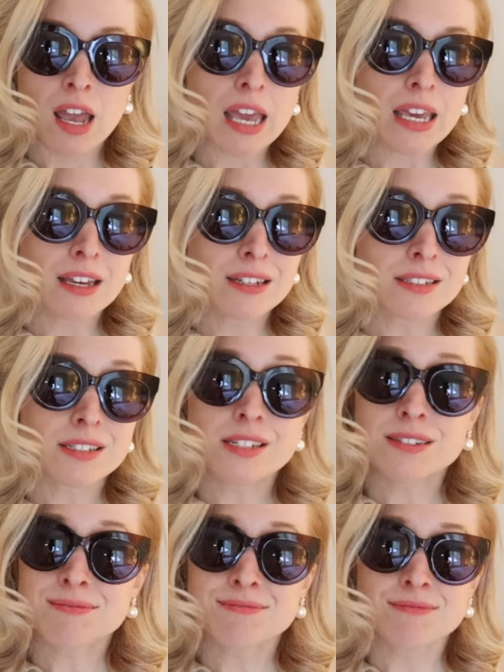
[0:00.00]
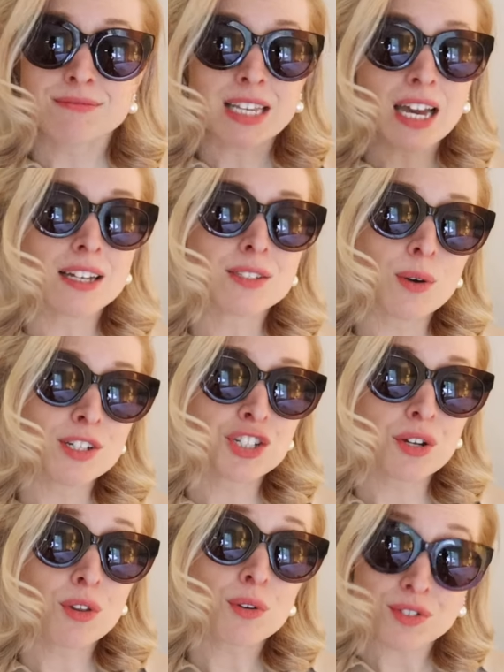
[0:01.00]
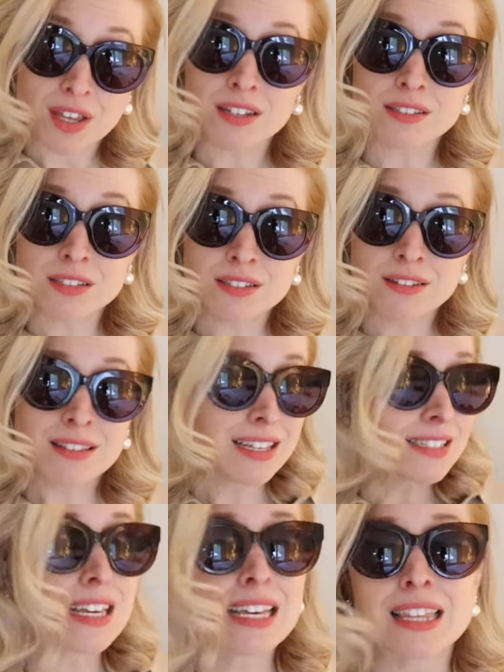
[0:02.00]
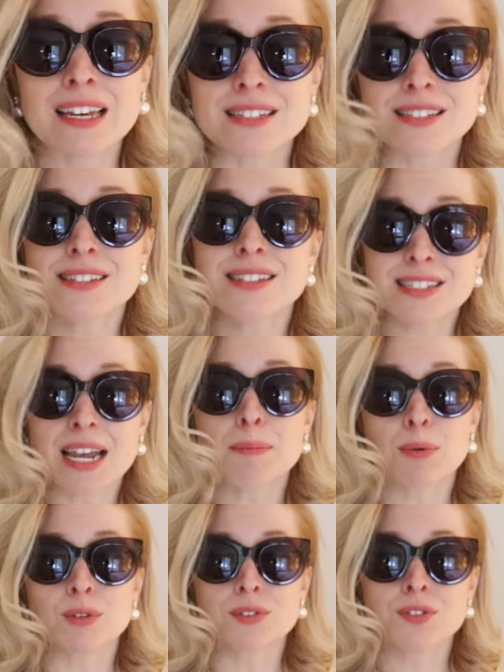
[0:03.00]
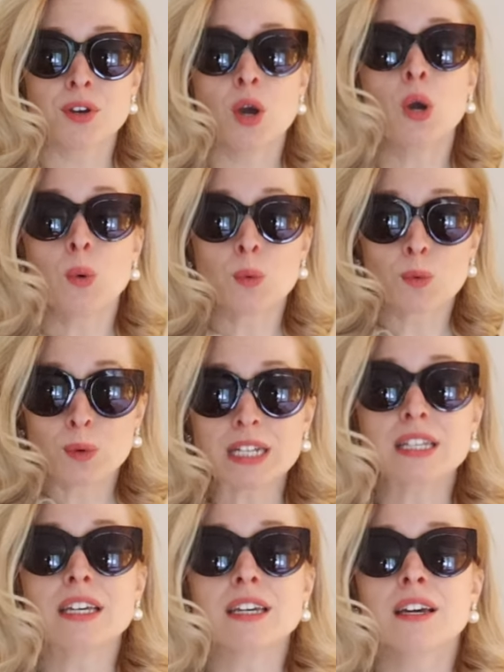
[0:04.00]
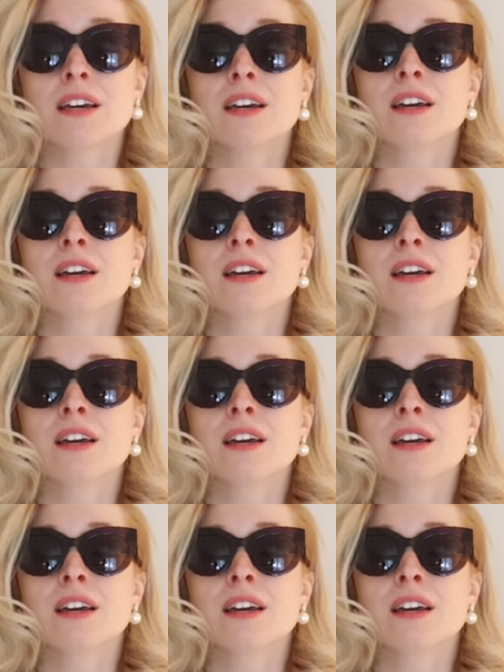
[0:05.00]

And yeah, so I share those things. Things like this, staples, really